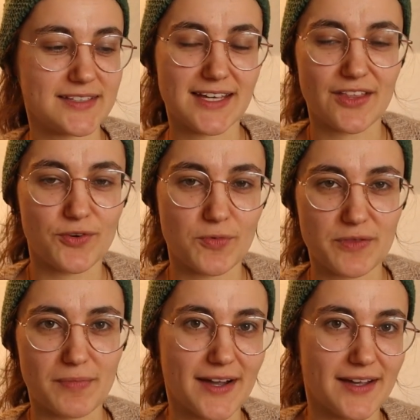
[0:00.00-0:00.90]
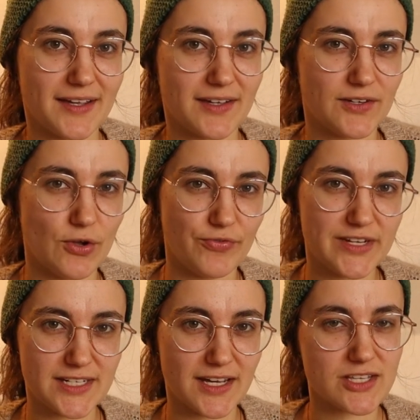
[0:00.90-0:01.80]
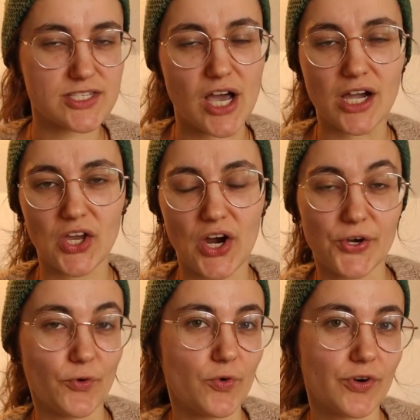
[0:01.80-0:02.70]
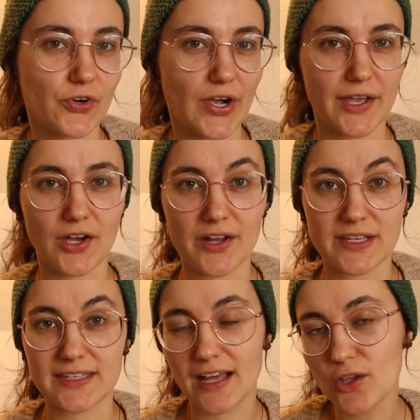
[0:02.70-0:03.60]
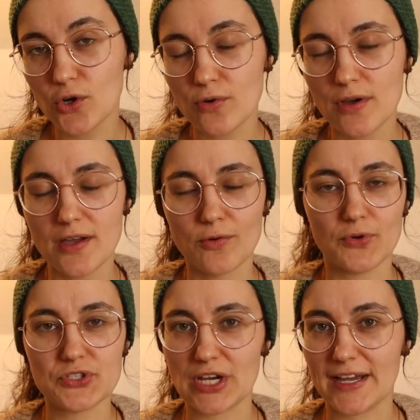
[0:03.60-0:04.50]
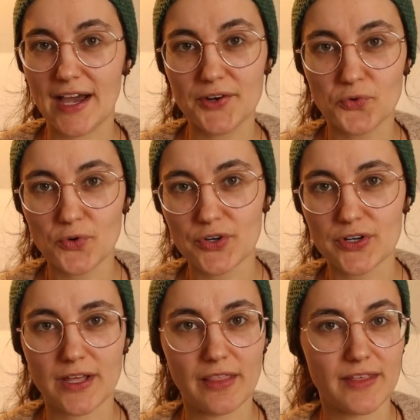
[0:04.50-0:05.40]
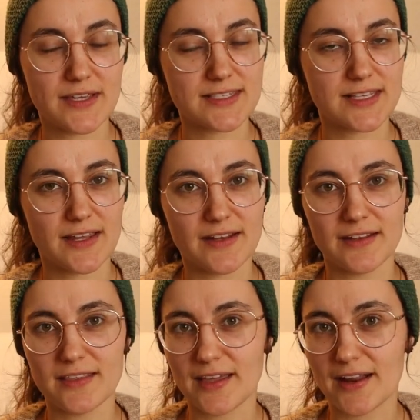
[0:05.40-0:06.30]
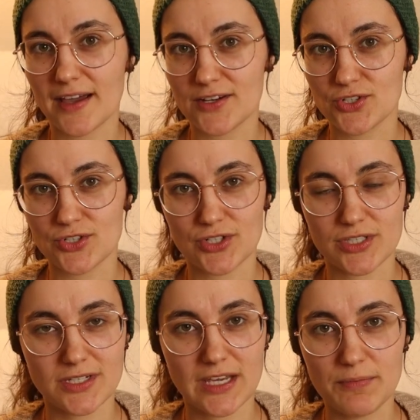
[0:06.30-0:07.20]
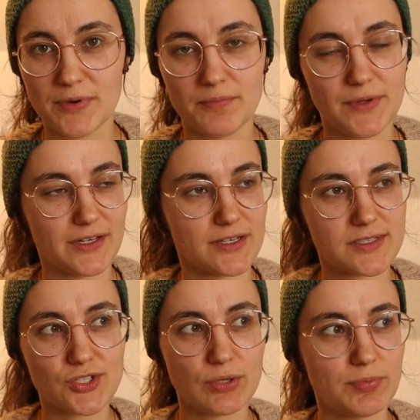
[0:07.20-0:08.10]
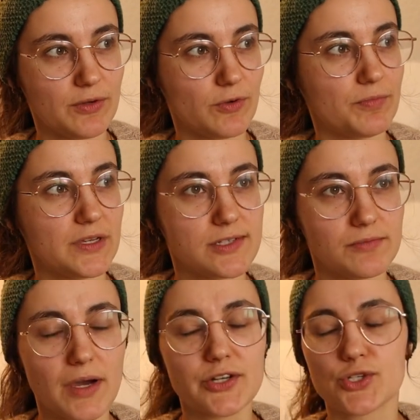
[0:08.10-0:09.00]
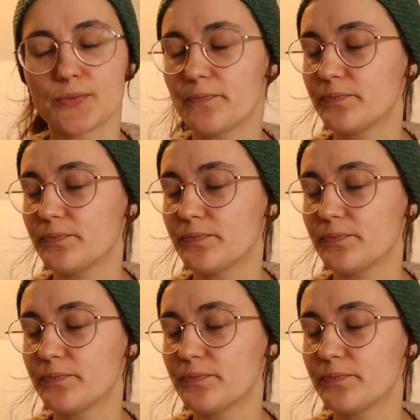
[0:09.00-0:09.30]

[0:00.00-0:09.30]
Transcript: together with my Novita sock yarn order, I got a yellow, which I hadn't ordered, and they said that I should just keep it because shipping would be too much.